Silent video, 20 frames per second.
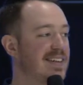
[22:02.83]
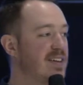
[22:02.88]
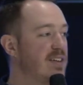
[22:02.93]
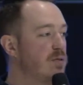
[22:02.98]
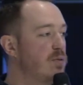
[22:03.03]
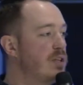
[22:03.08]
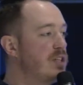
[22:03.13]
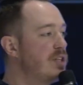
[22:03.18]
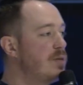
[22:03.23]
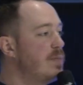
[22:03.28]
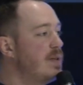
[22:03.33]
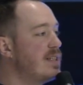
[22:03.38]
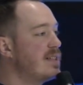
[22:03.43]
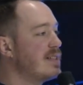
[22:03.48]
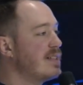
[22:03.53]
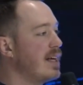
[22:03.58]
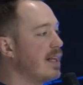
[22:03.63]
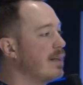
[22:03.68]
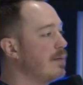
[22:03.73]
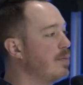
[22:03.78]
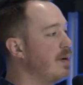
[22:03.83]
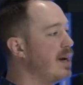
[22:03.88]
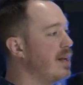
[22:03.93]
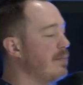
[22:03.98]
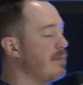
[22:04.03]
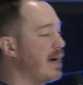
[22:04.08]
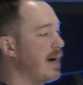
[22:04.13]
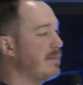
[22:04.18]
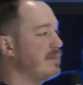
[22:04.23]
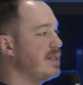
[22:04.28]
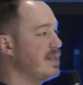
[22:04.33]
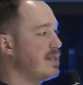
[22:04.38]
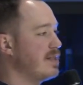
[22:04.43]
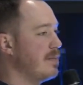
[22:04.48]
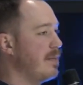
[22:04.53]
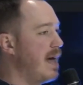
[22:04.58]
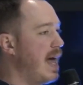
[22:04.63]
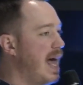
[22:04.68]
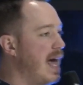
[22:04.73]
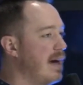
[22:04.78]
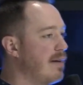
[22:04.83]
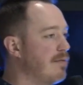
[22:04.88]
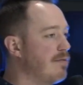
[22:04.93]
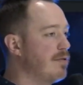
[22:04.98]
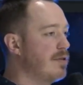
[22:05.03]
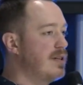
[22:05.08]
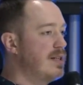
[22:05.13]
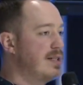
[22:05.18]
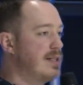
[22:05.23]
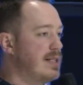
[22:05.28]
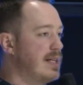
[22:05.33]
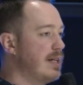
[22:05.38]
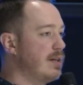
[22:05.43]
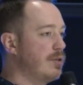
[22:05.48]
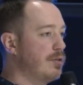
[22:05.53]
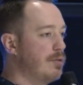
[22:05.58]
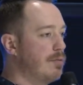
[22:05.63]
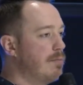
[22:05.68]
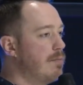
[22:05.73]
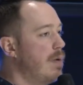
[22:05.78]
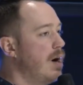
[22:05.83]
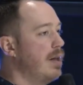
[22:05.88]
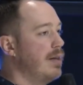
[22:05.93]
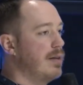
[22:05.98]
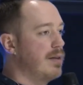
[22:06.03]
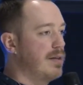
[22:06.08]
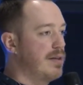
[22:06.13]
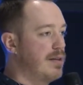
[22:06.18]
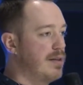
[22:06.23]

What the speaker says: We should be celebrating baptism every single month